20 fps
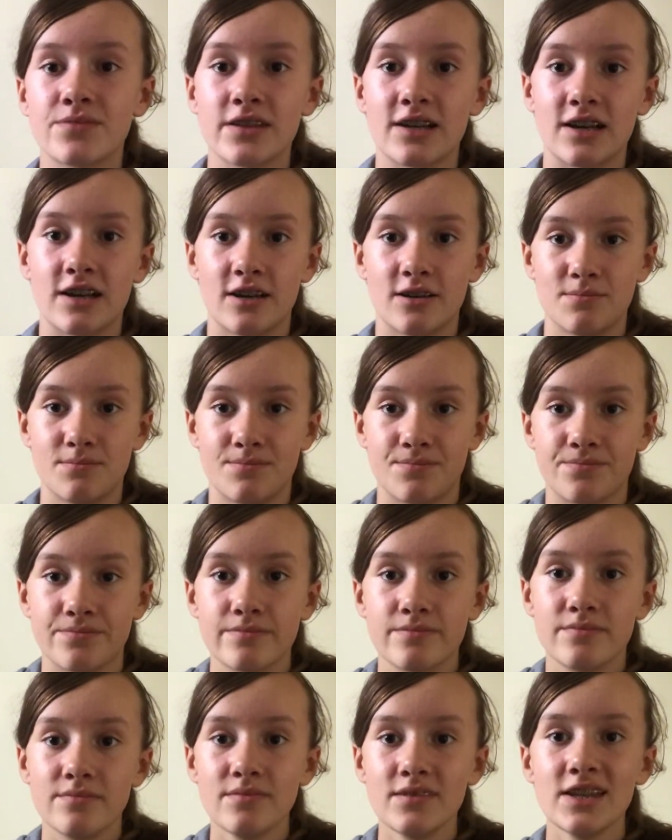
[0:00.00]
And
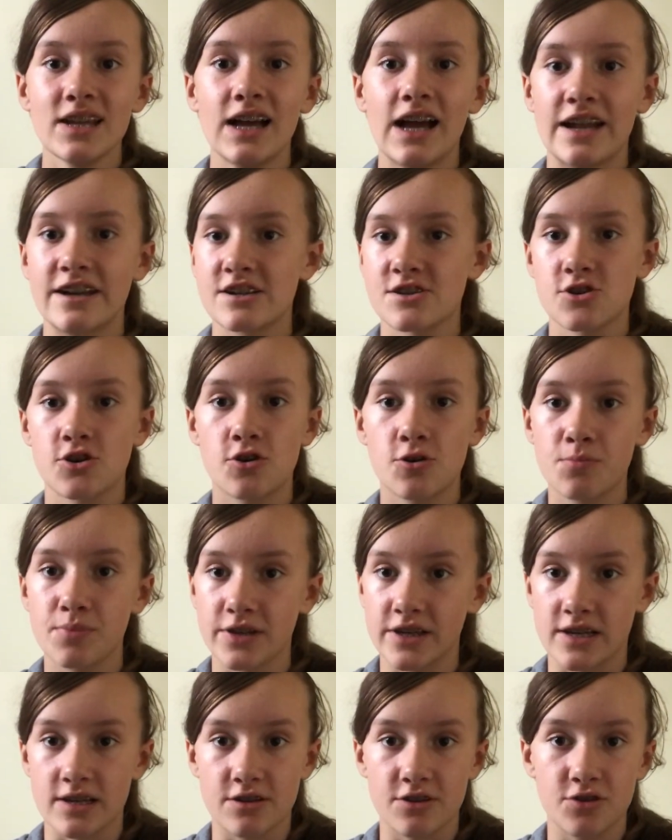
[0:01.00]
it's all
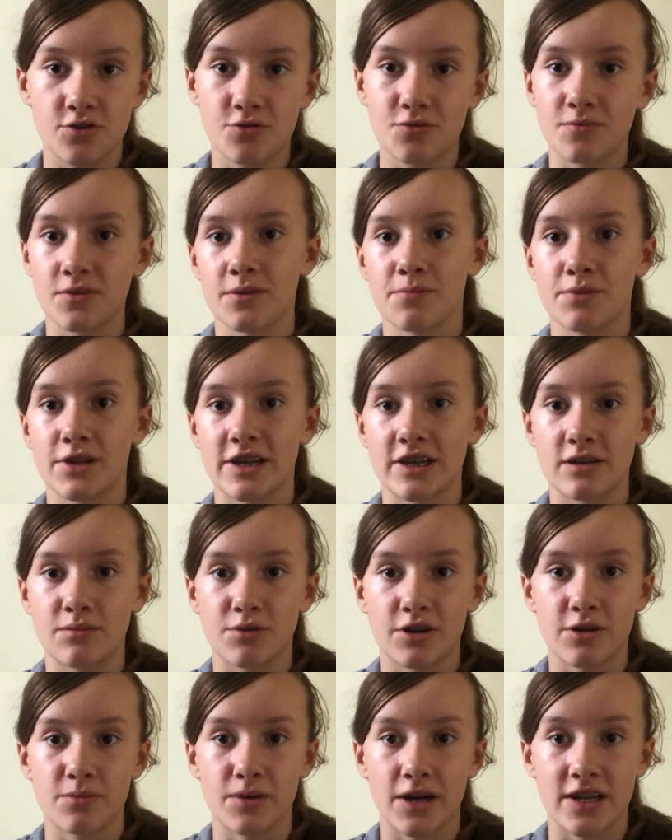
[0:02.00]
plain. You don't wear blingy
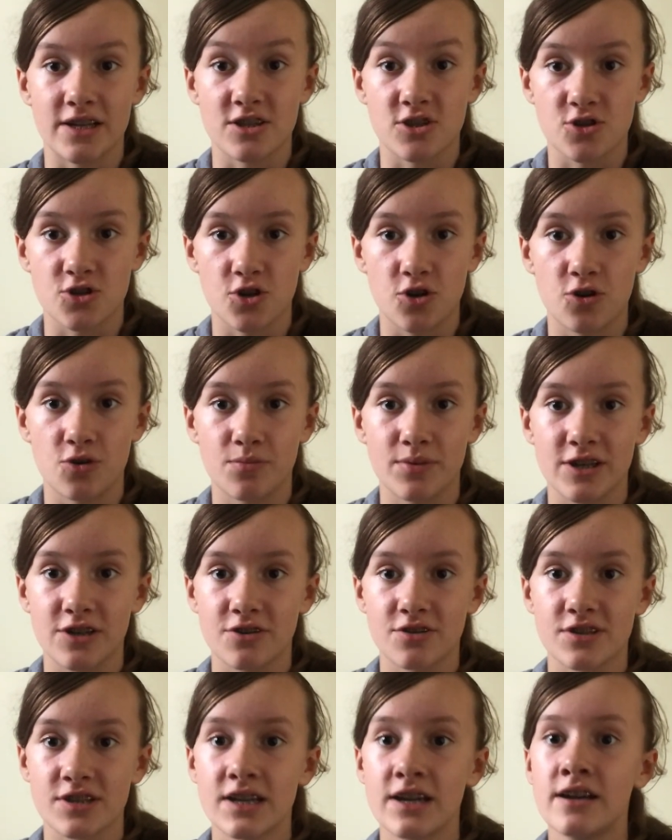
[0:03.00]
brow bands at all
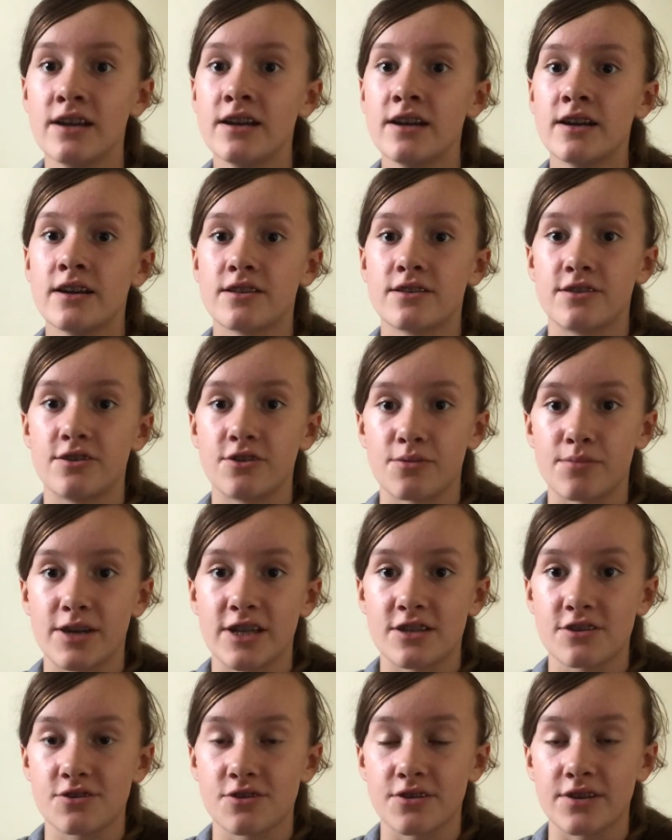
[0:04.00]
because they're meant
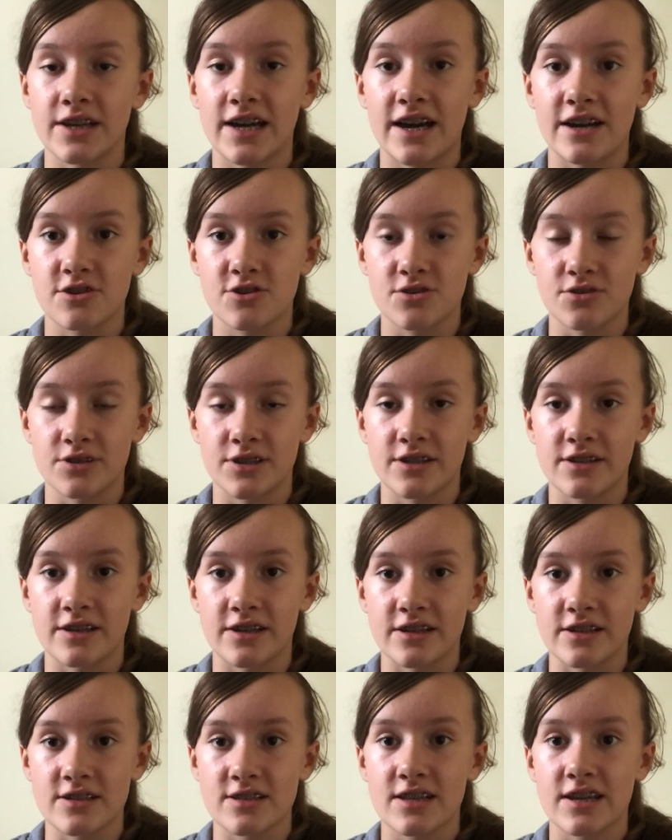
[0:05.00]
to look natural and
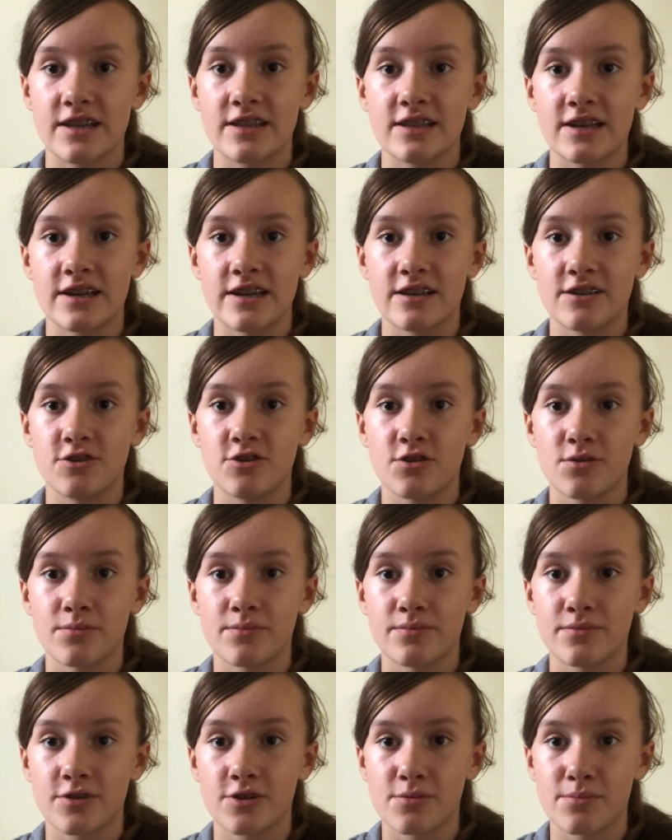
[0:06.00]
things. And then
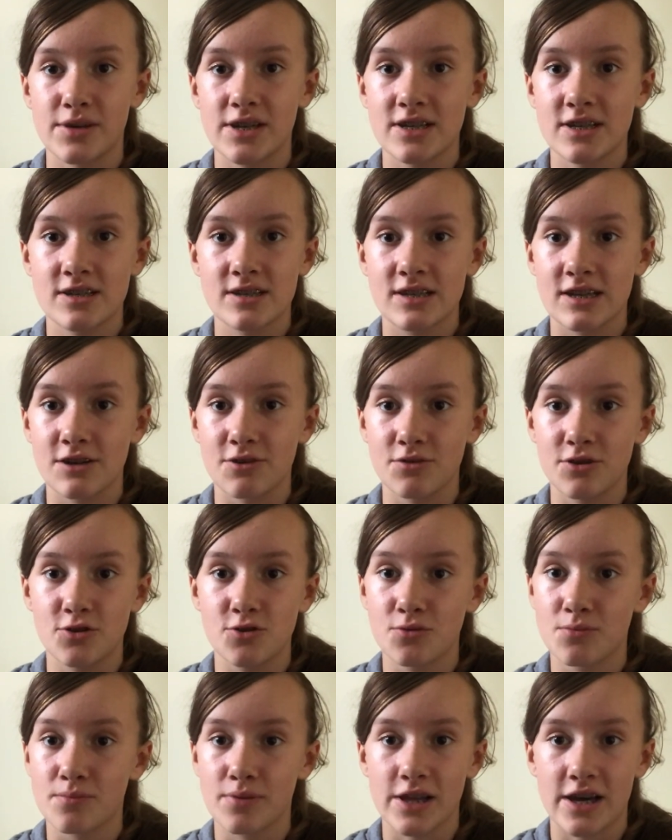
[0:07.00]
their mane and tail, you
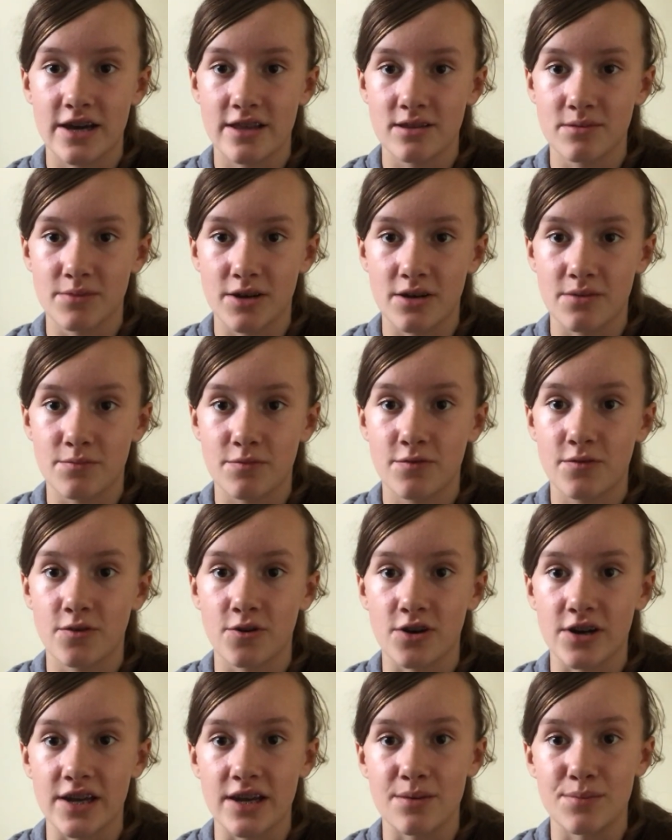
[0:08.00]
don't plait them up
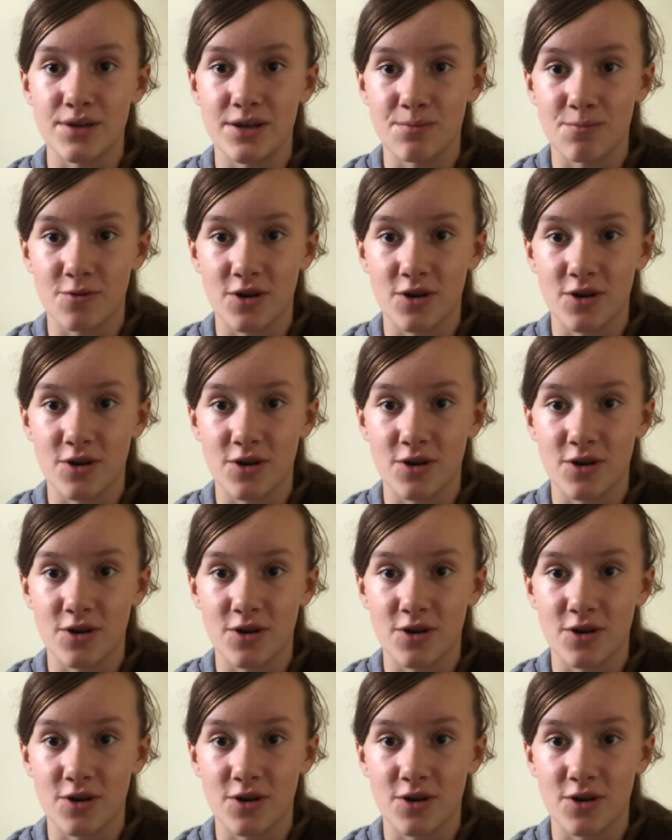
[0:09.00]
for M&M